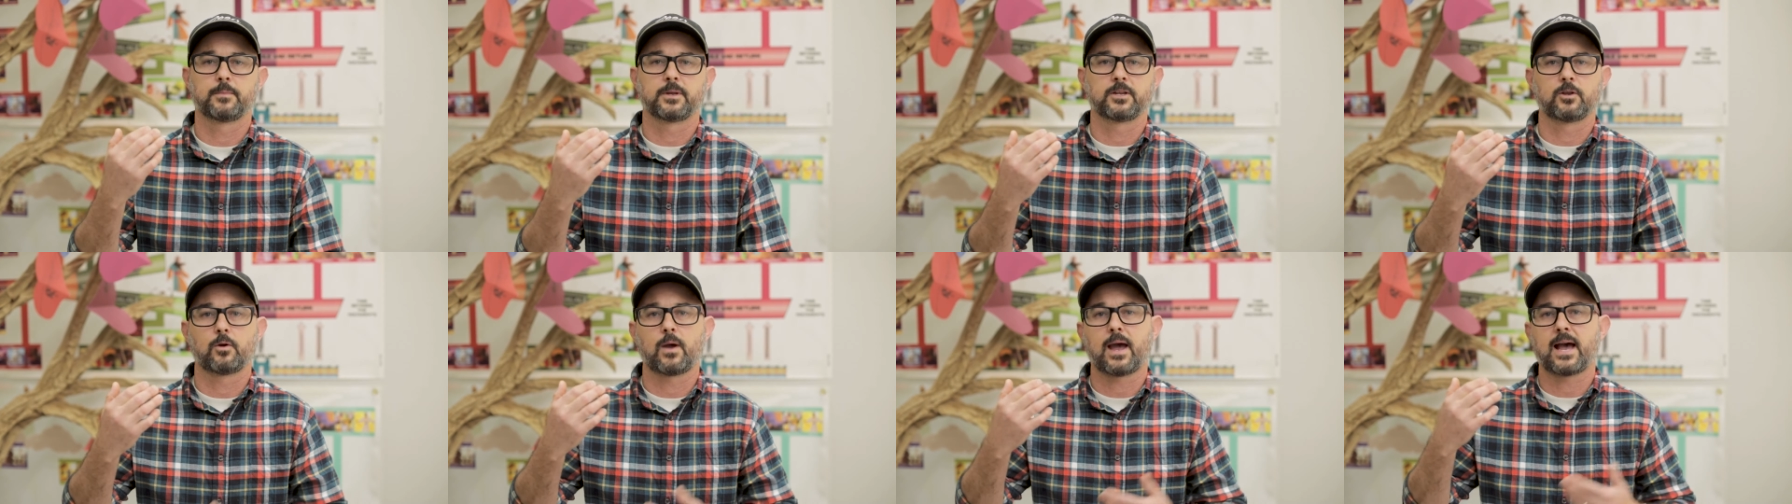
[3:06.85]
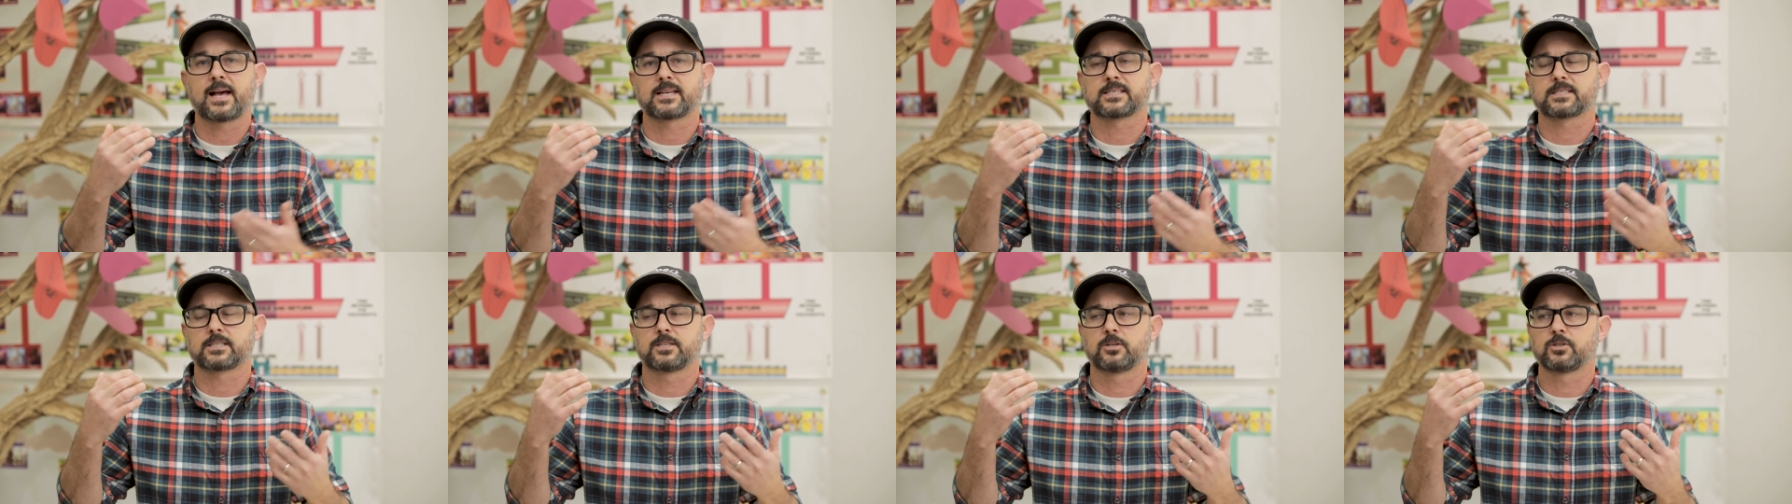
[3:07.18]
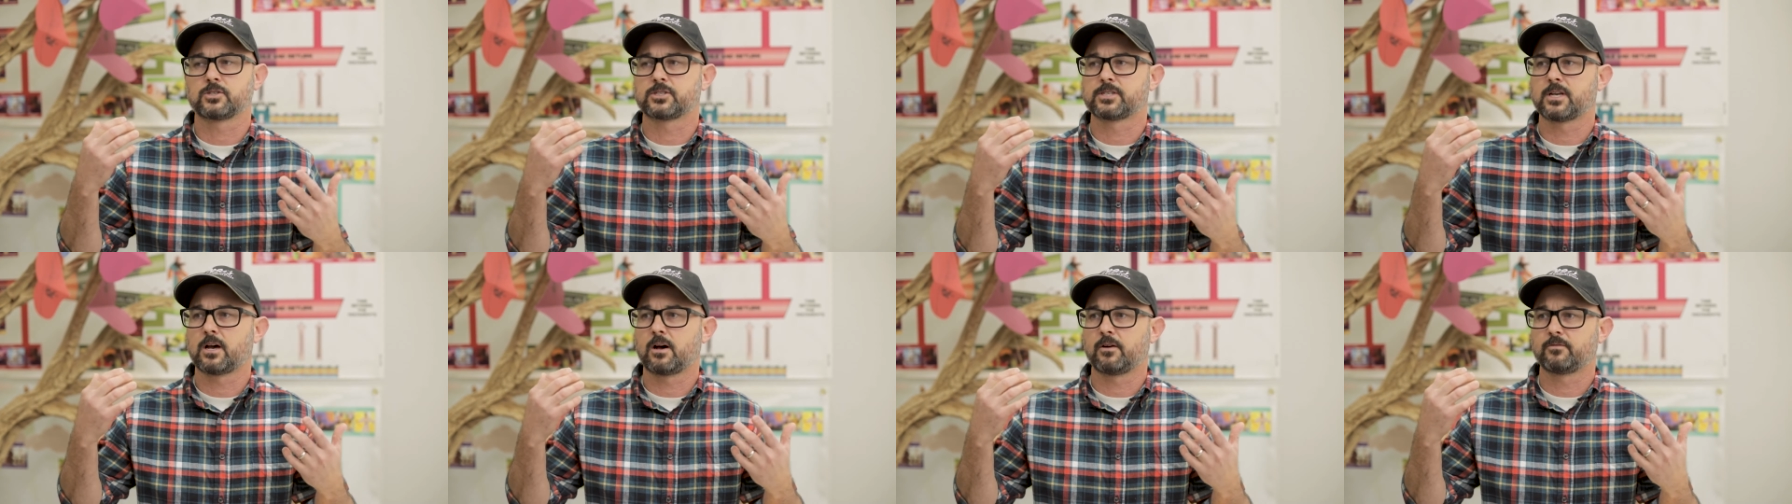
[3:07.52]
And you ask
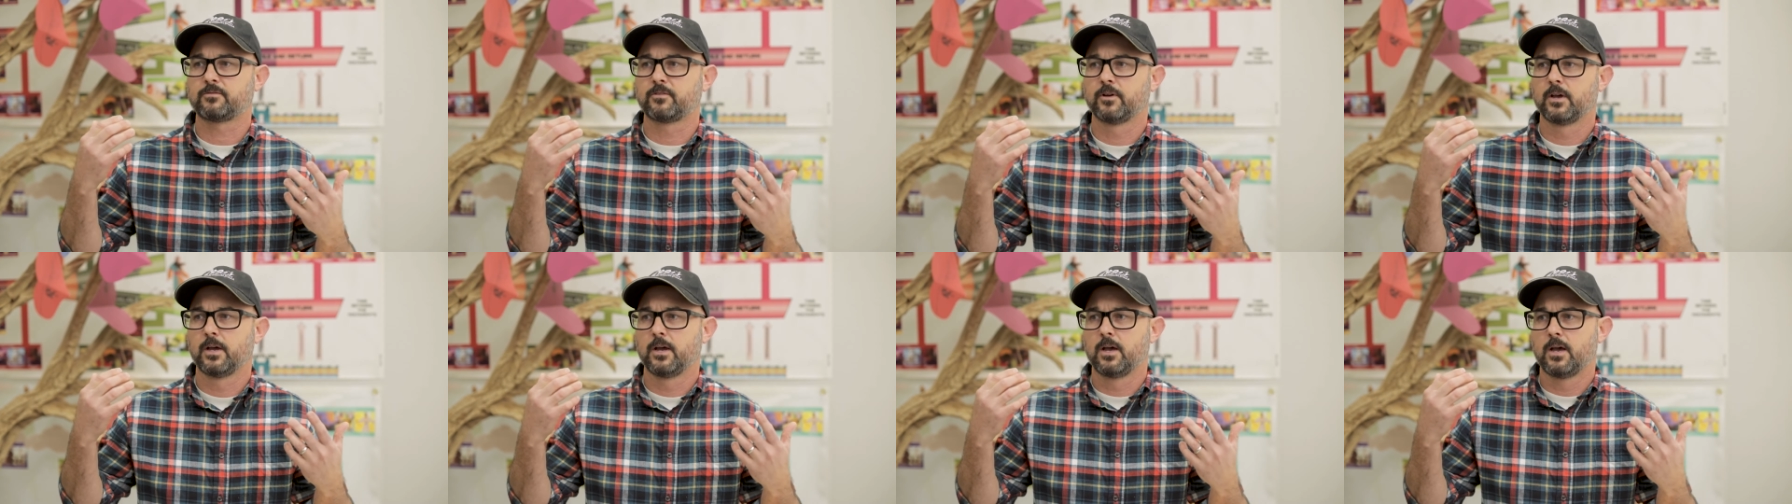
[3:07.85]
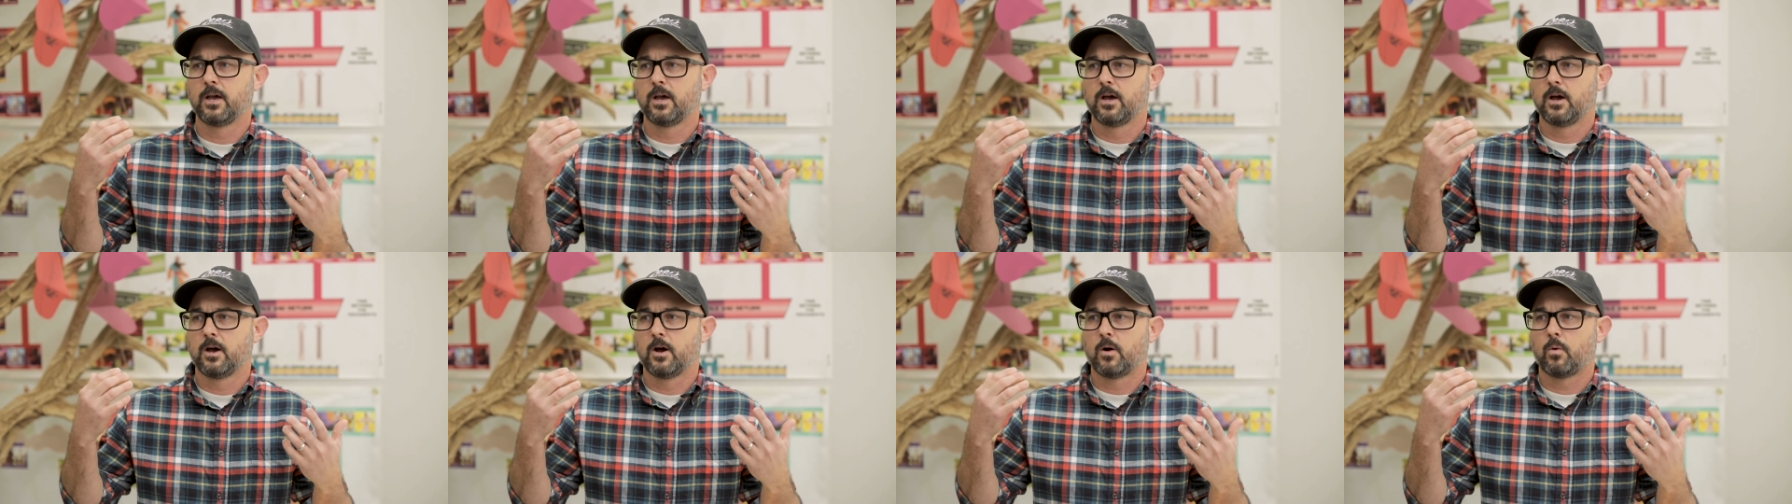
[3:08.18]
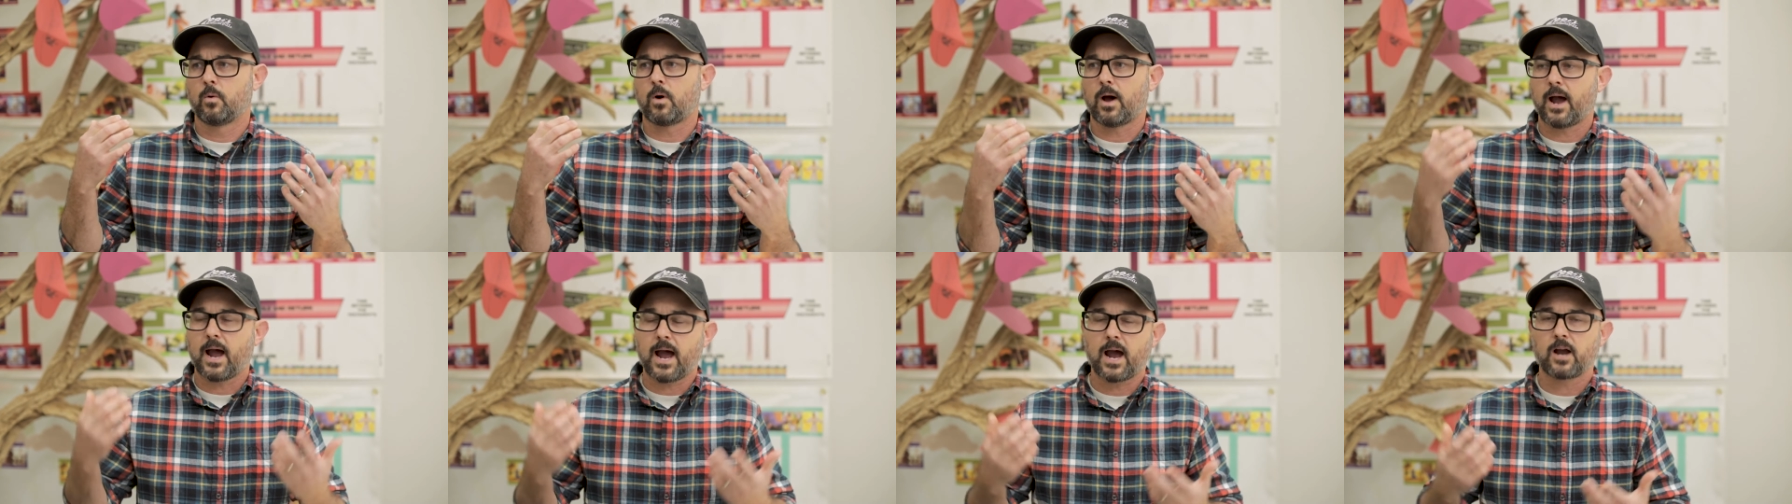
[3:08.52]
yourself,
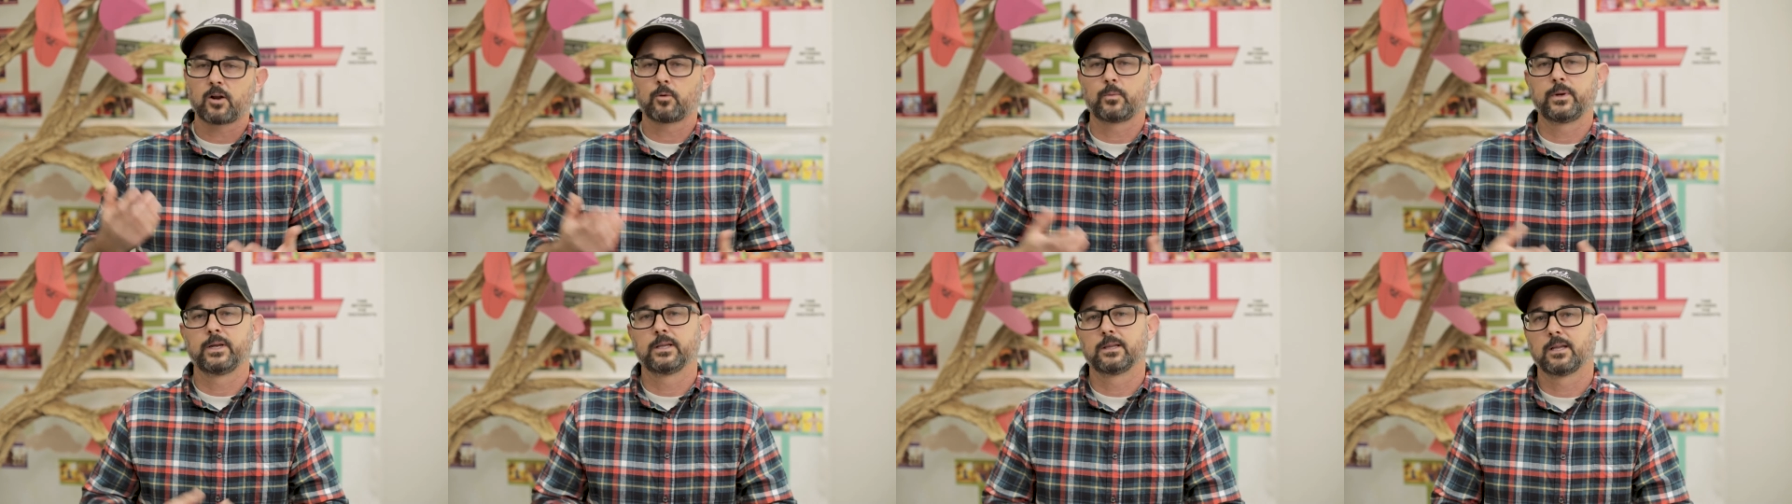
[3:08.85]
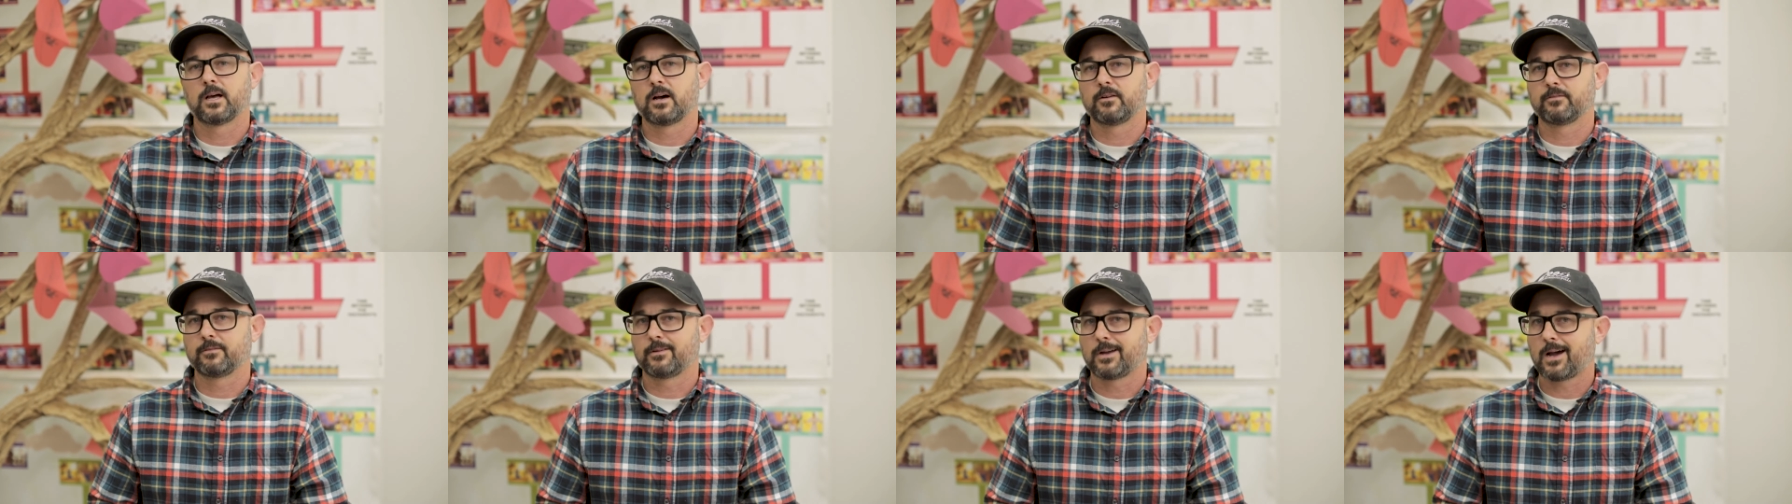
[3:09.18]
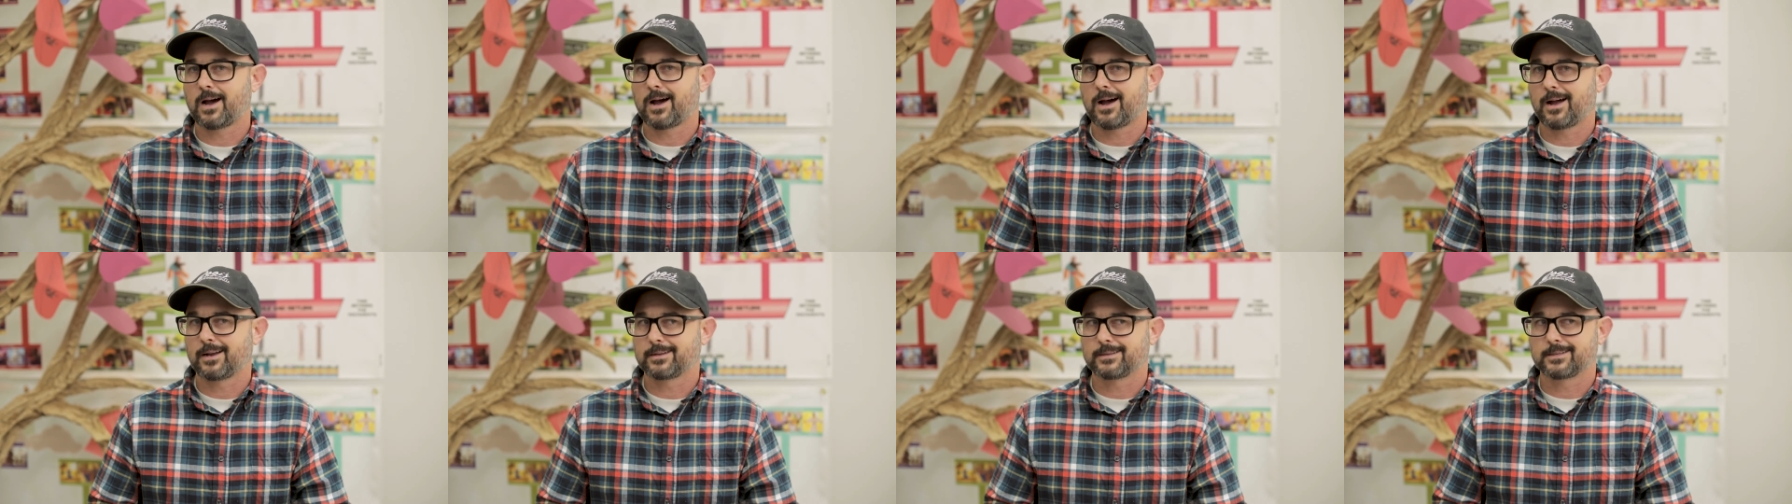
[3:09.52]
well, how do we love
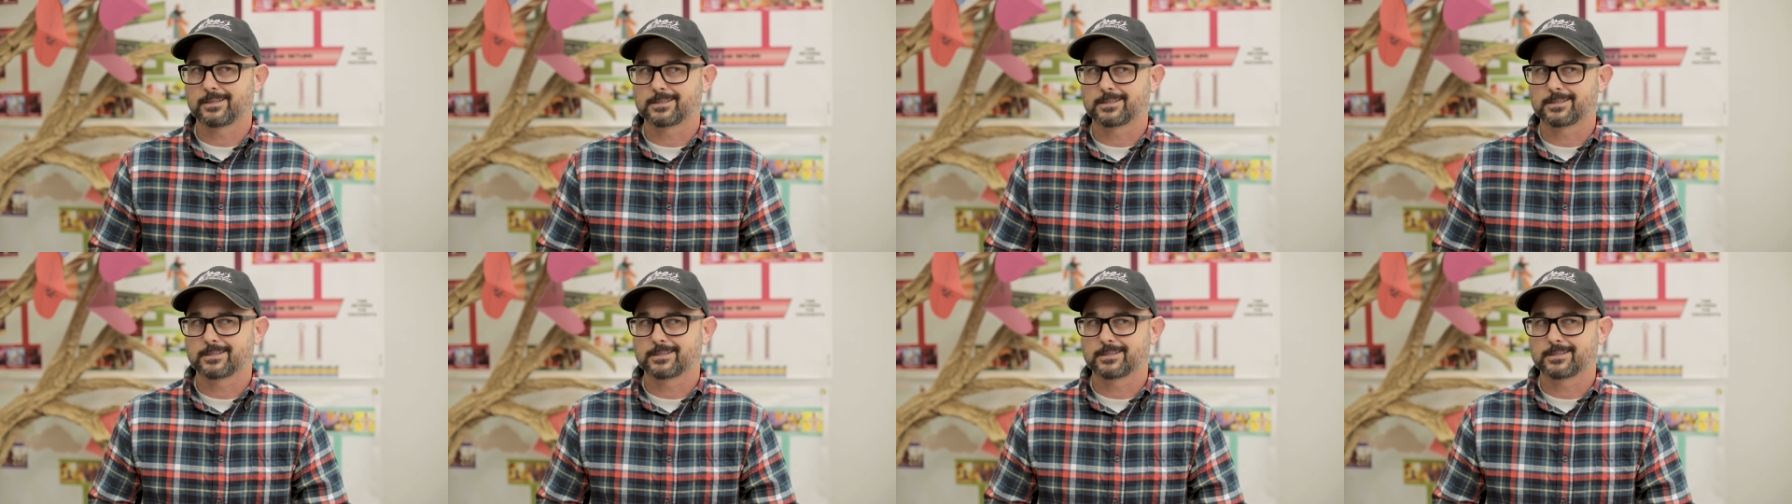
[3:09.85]
God?